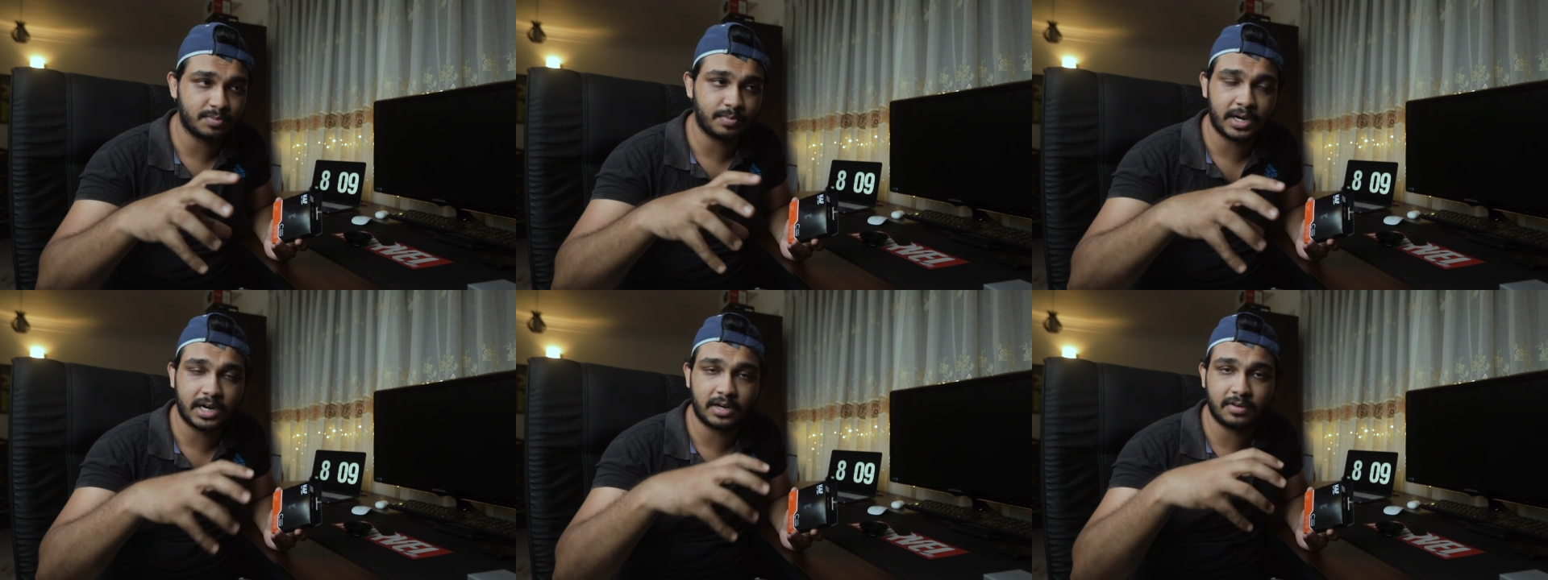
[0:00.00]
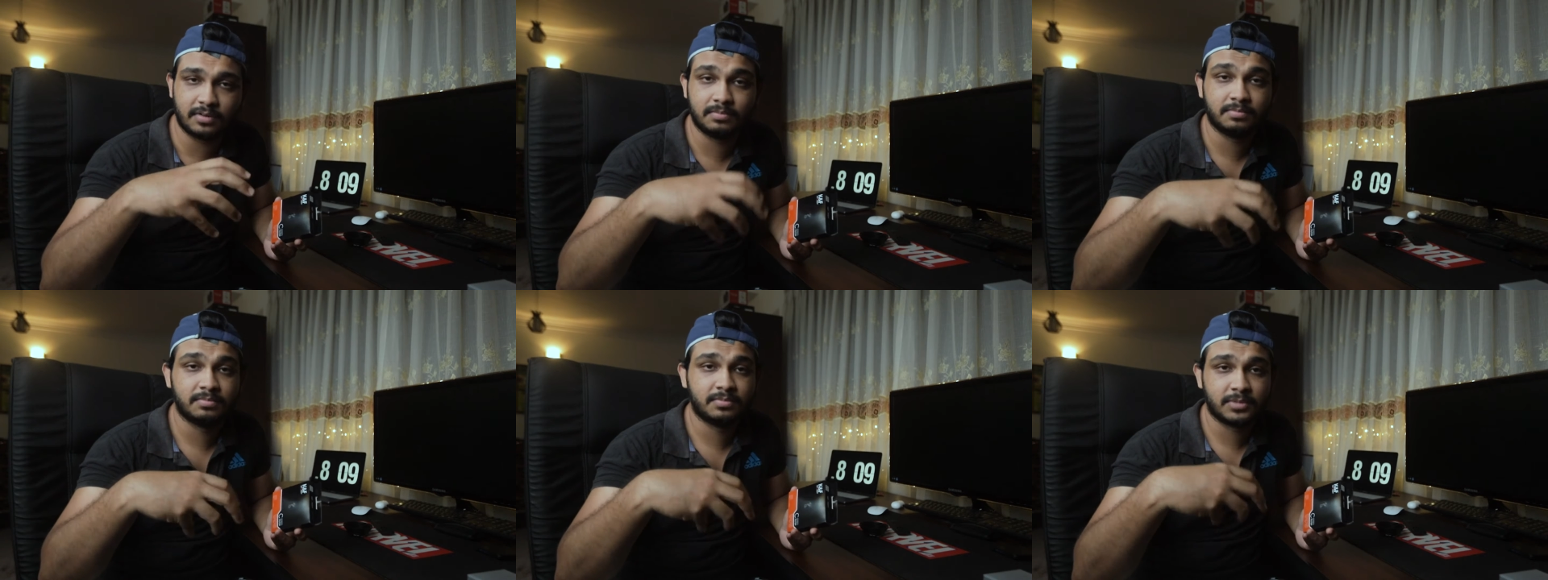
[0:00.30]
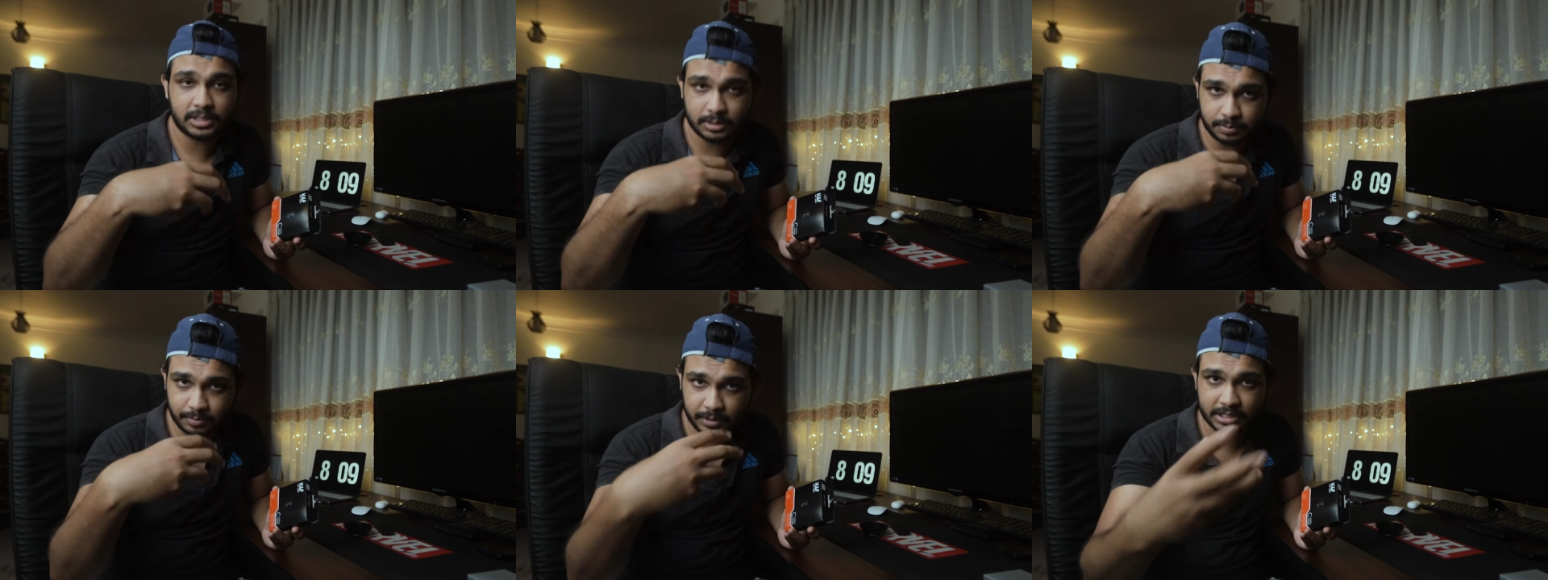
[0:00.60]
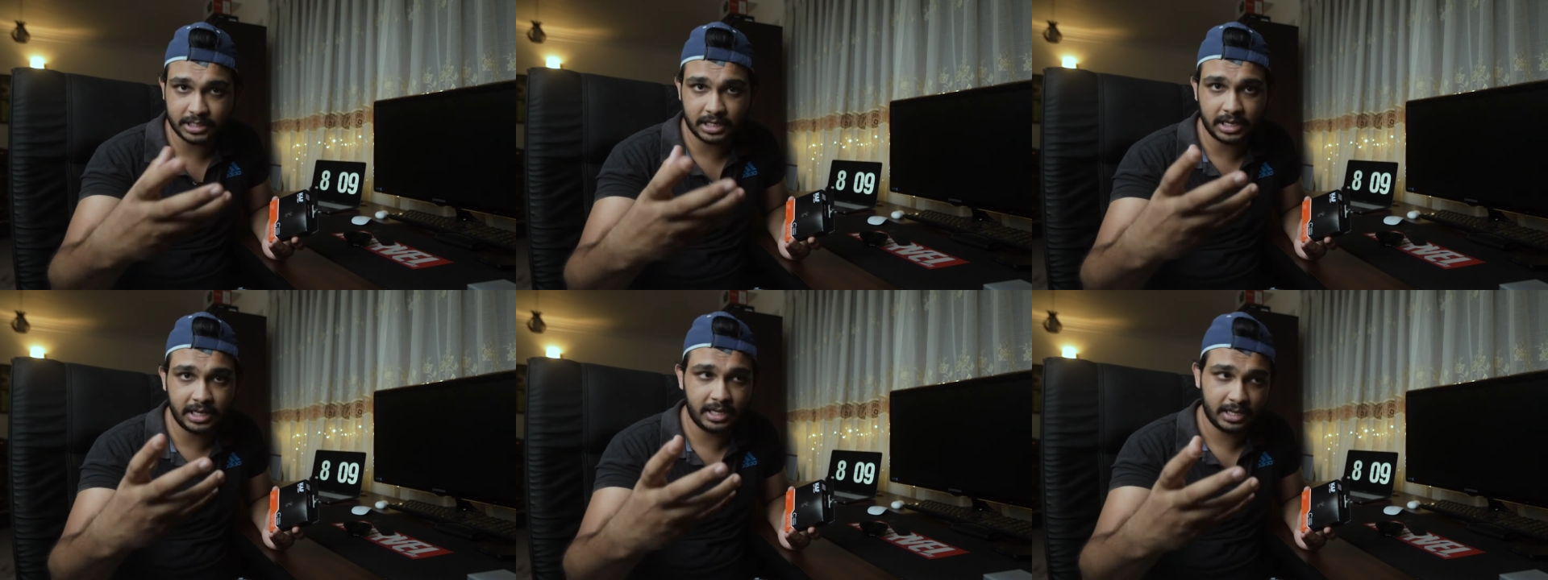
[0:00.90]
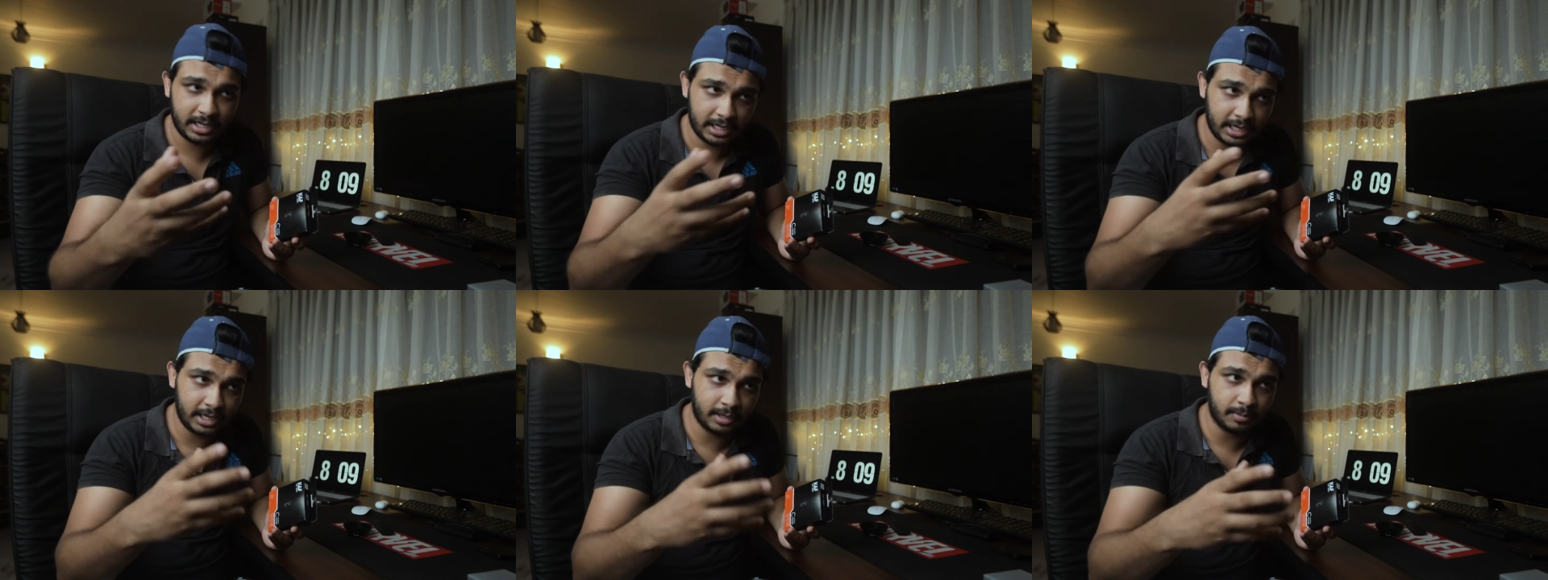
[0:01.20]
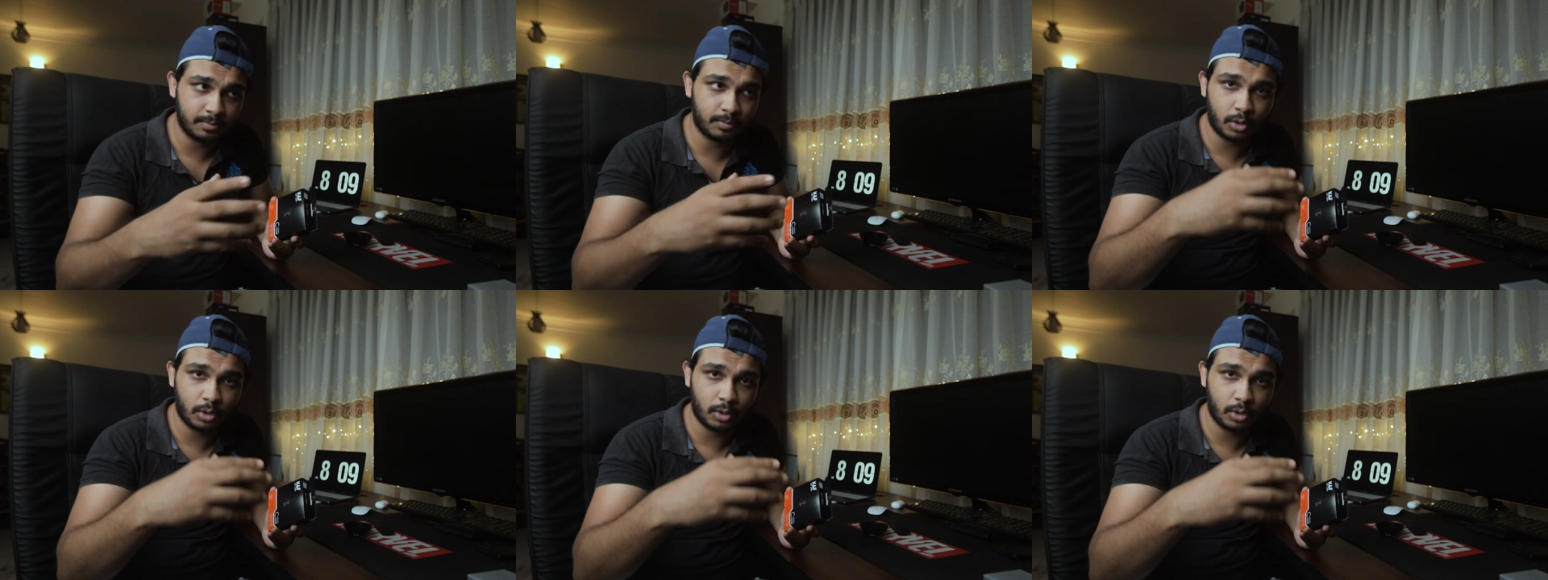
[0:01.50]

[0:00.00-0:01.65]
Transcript: but especially in